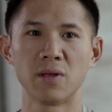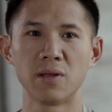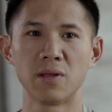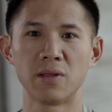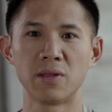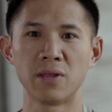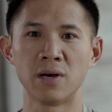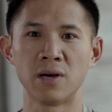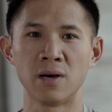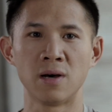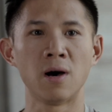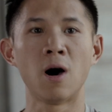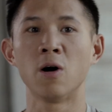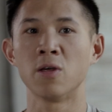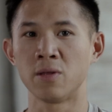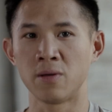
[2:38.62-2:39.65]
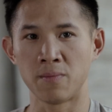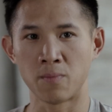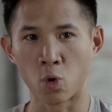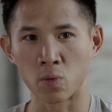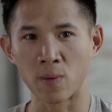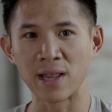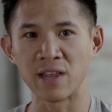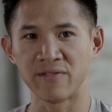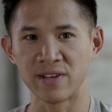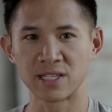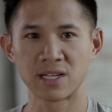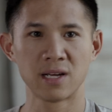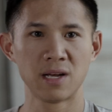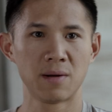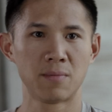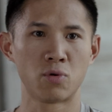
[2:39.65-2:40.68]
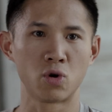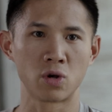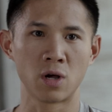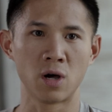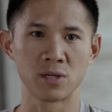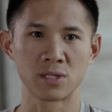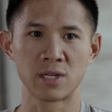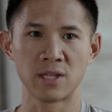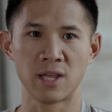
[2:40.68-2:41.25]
the more relevant protocols to